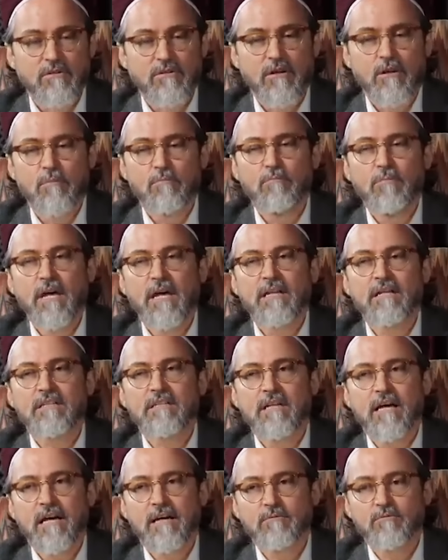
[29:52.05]
there are many
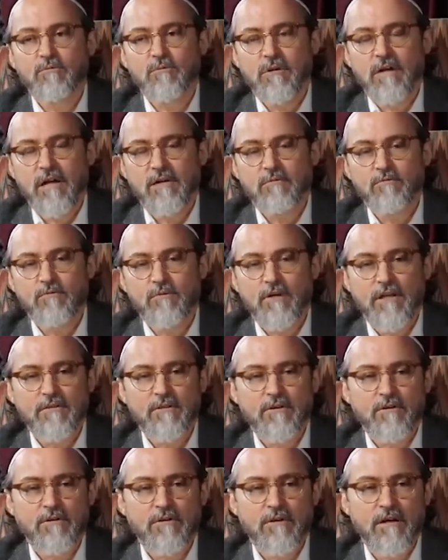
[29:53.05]
times when I've read
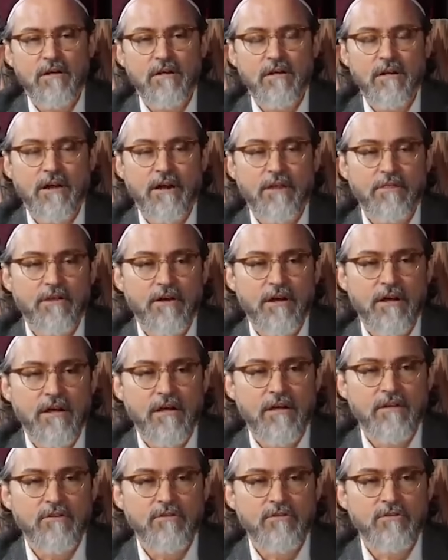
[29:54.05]
the Quran and I thought
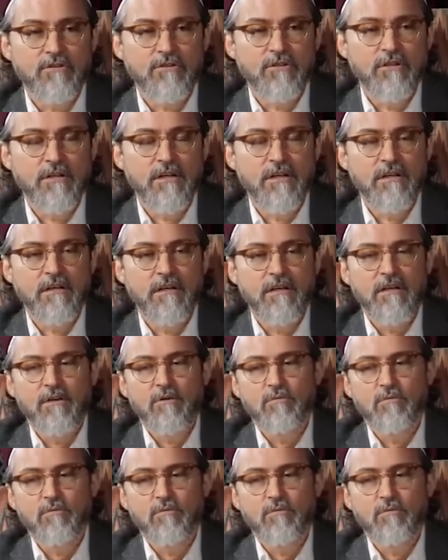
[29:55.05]
I understood it.